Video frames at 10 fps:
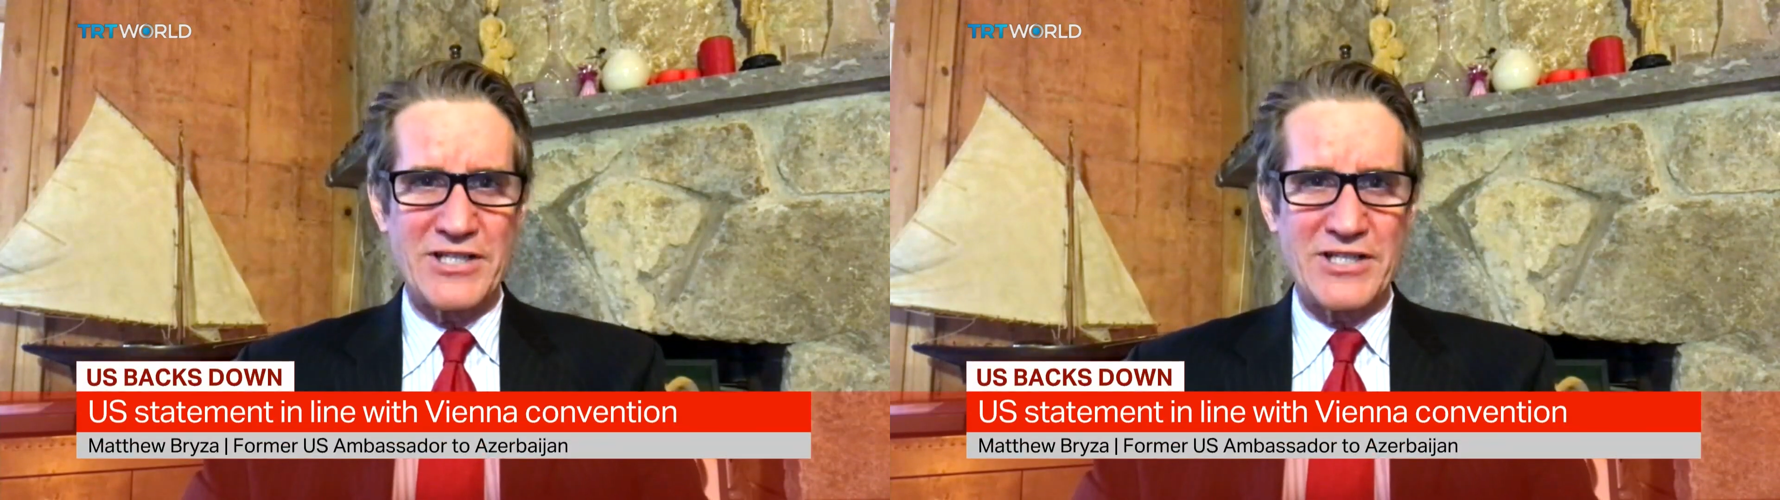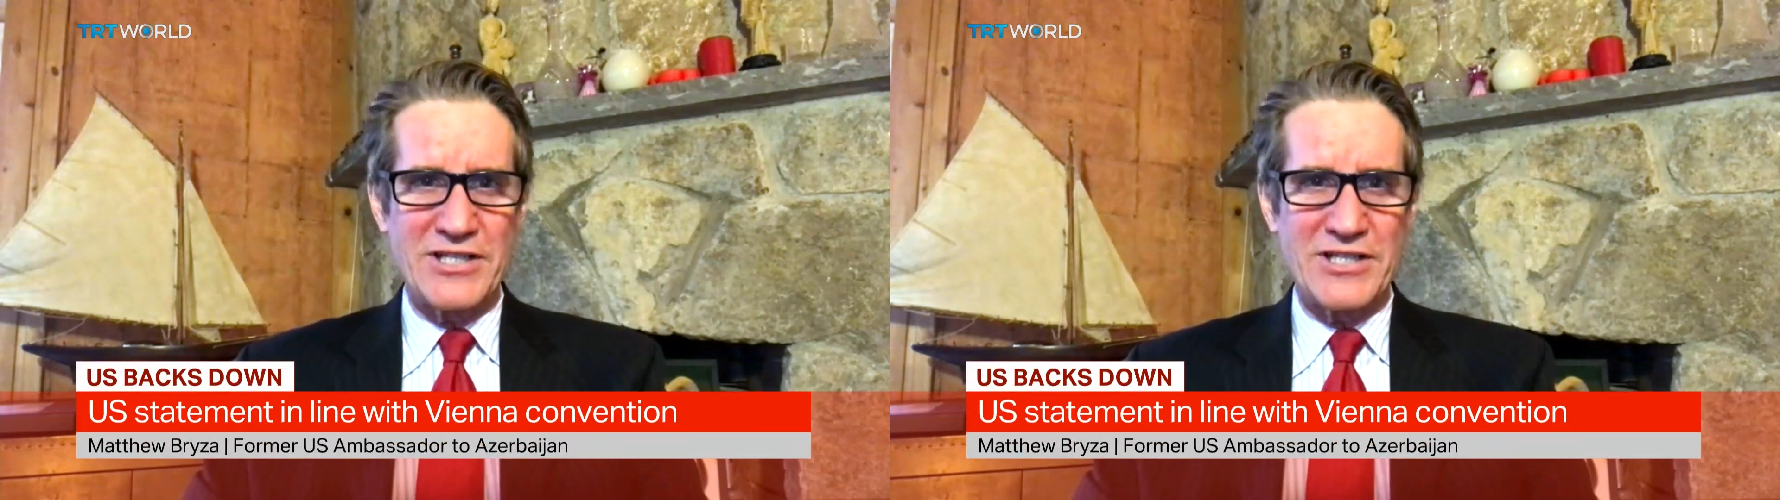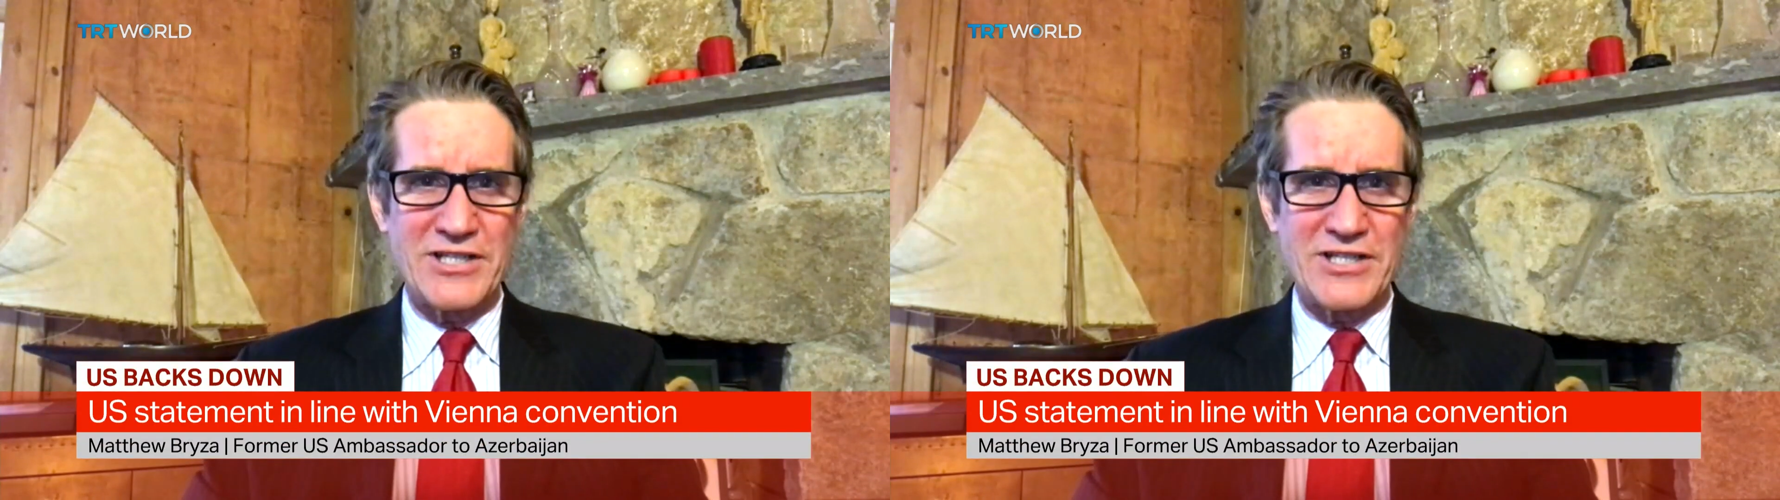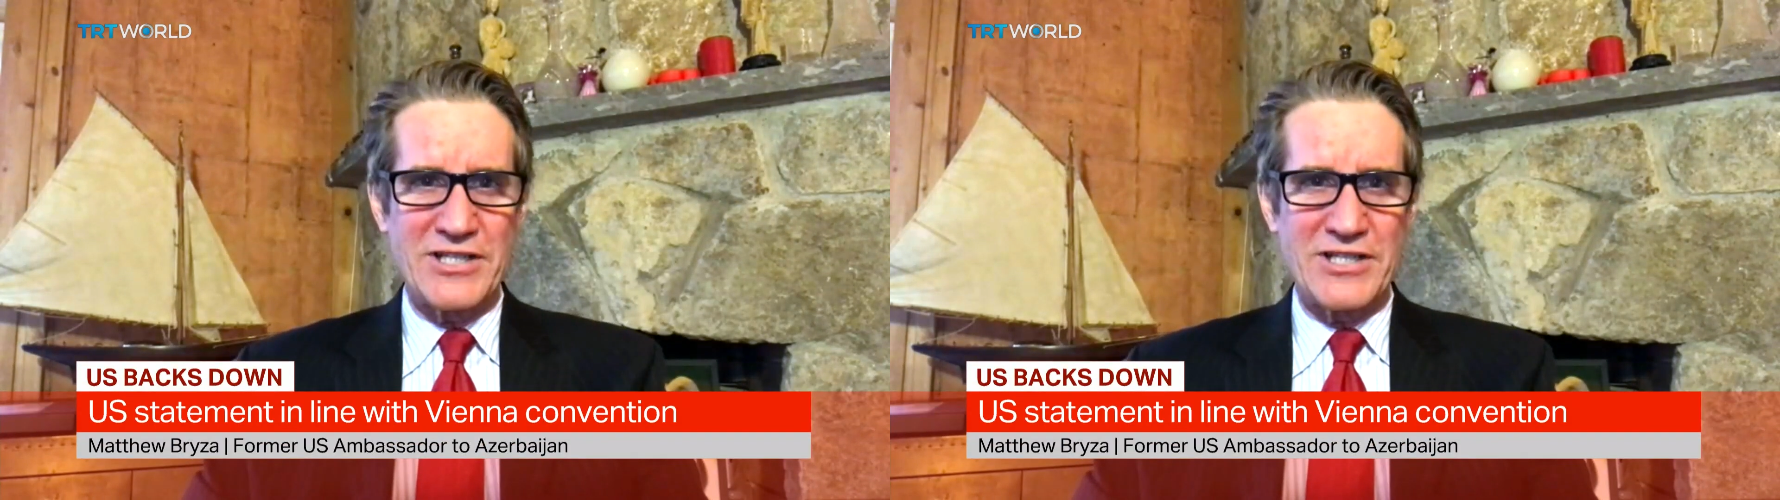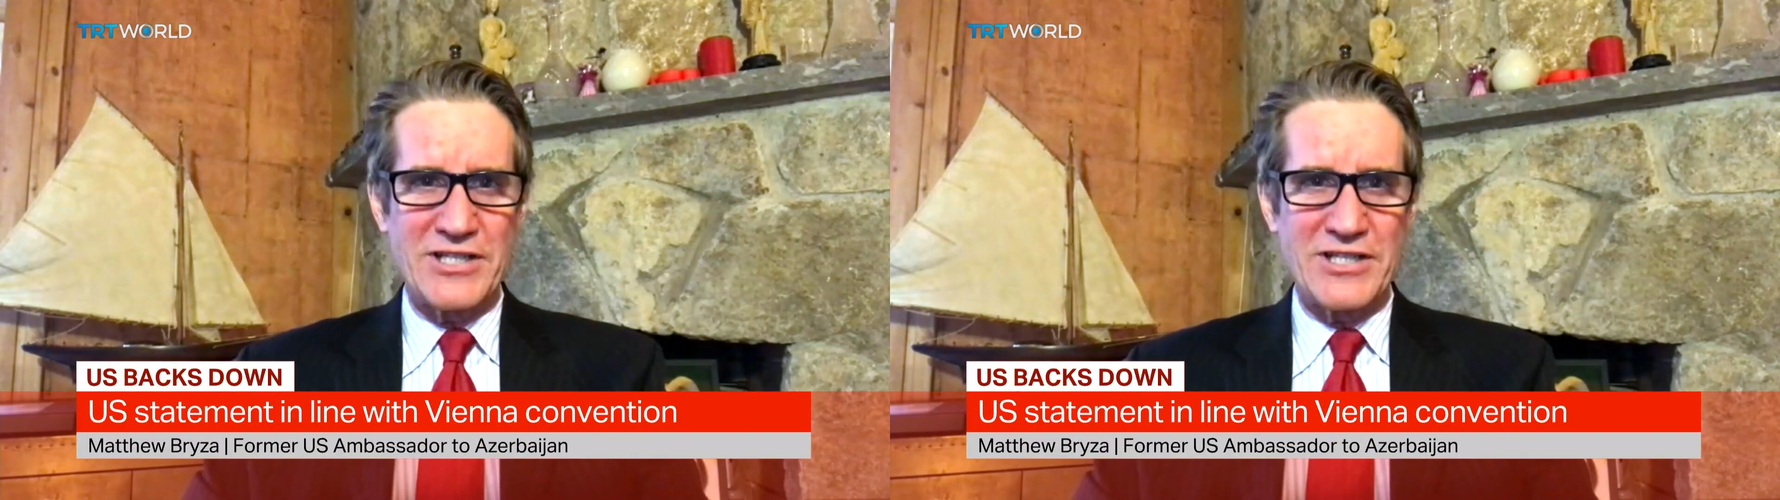
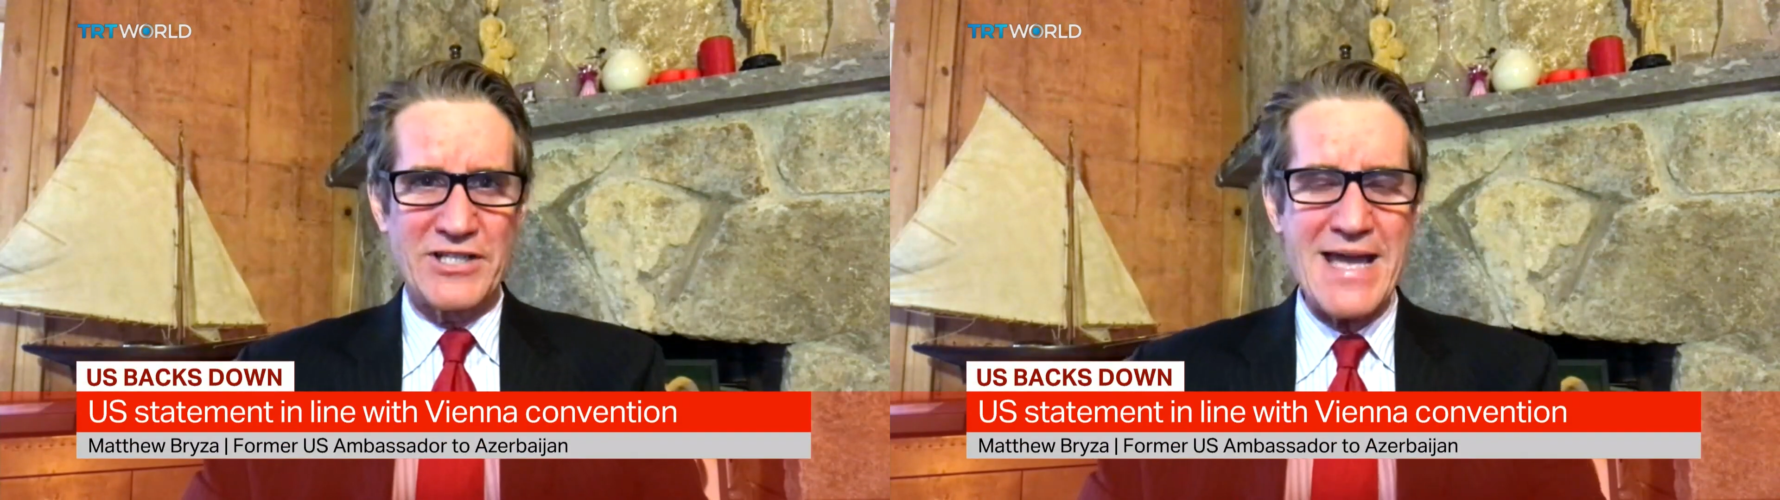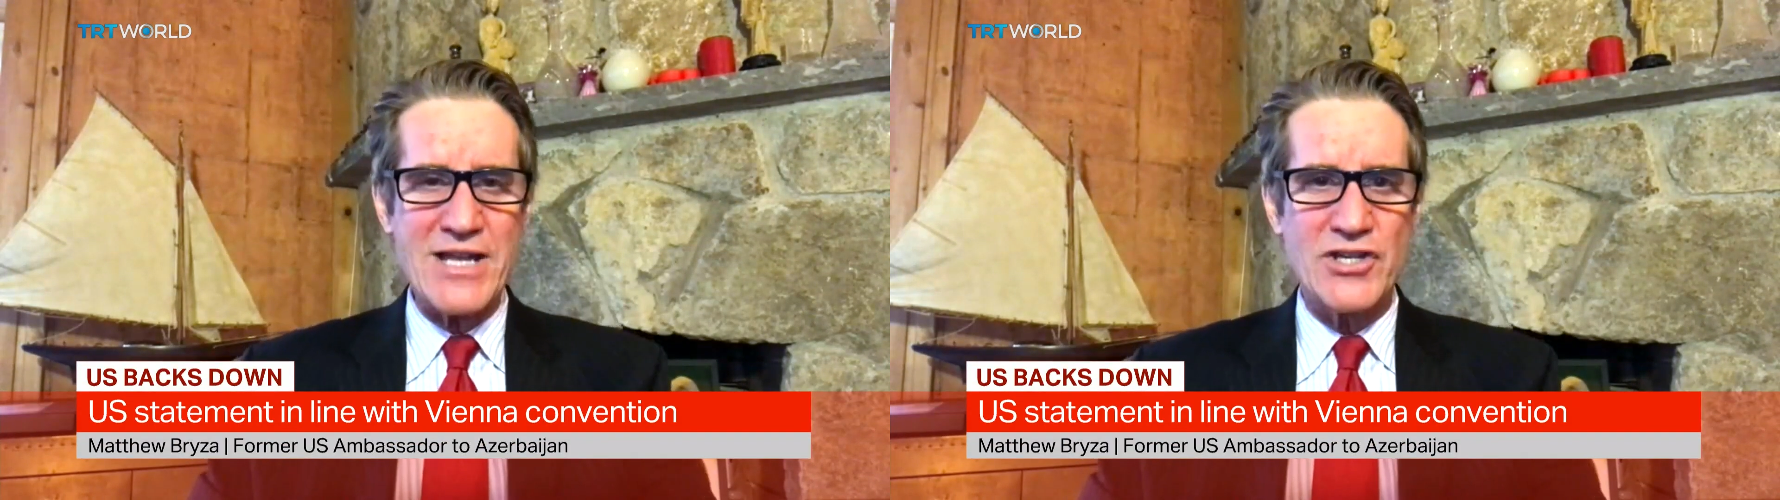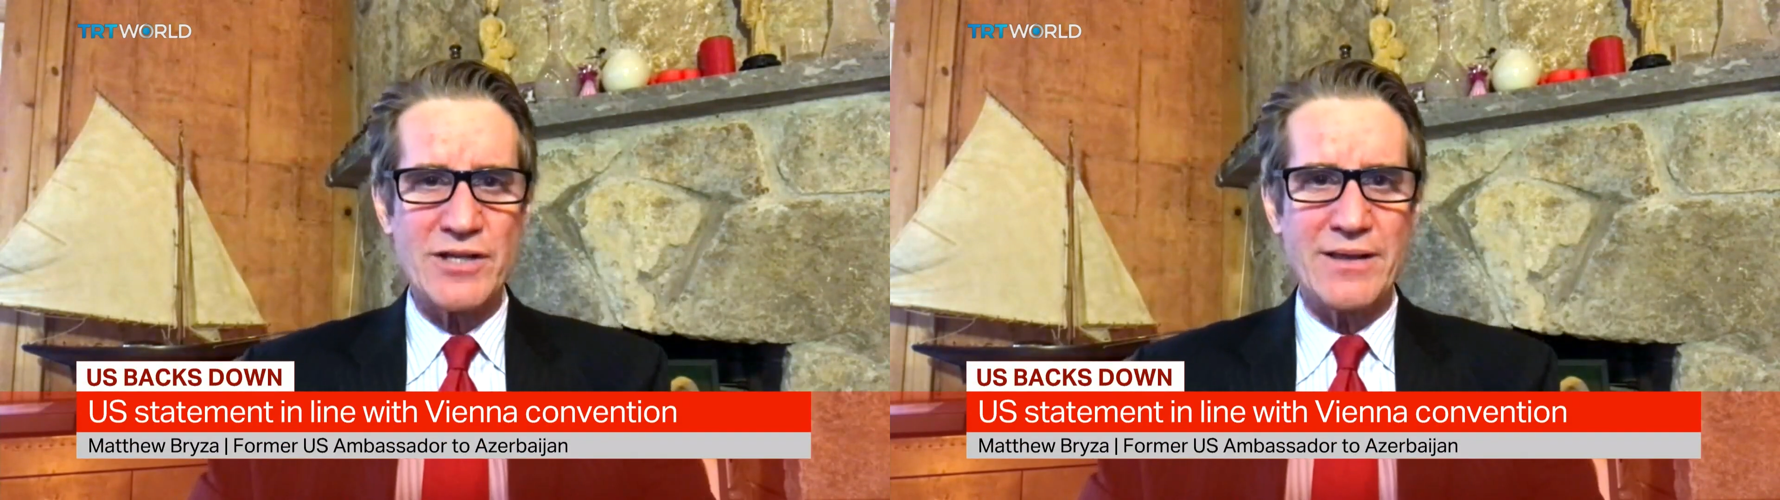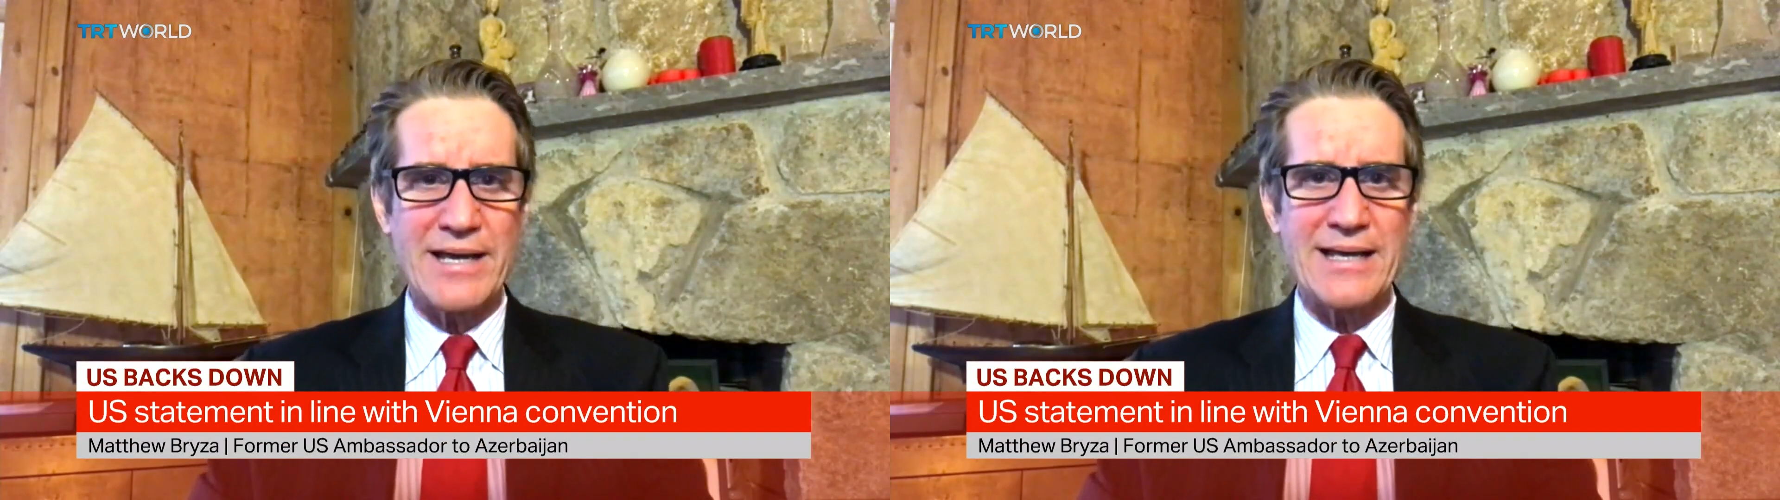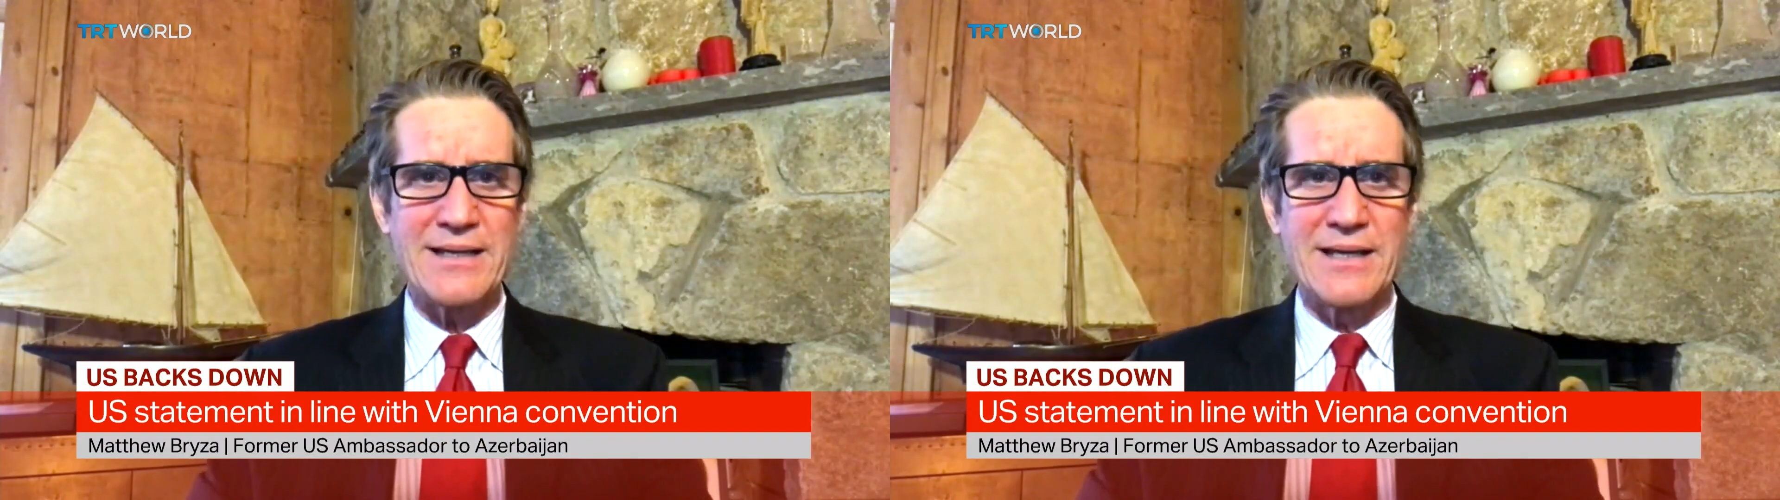I could
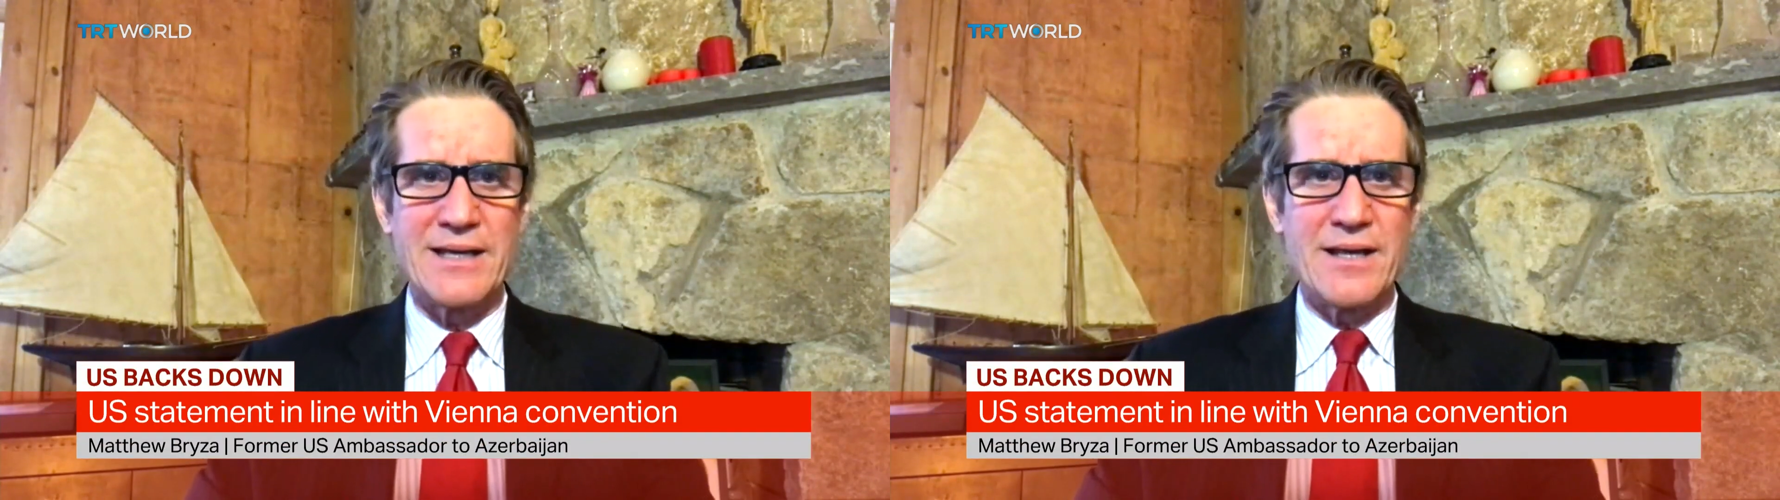imagine that